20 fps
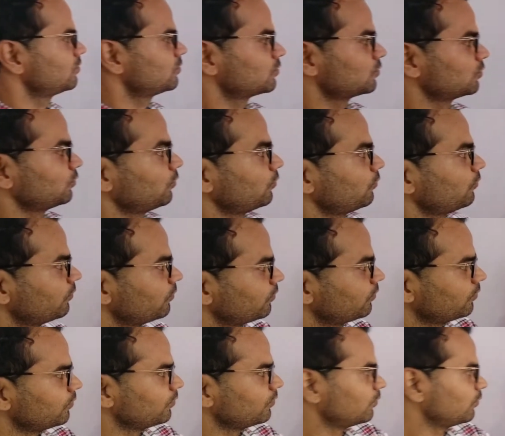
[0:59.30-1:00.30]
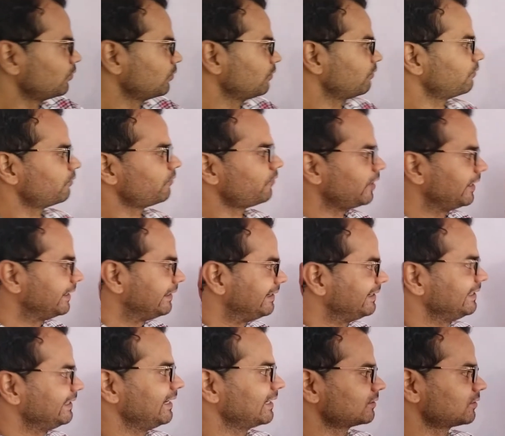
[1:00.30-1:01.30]
So finally,
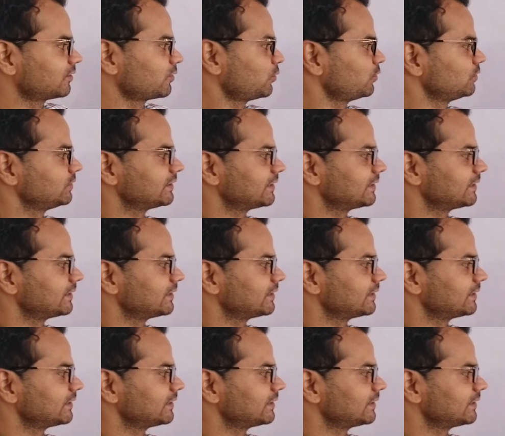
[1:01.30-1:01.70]
electrons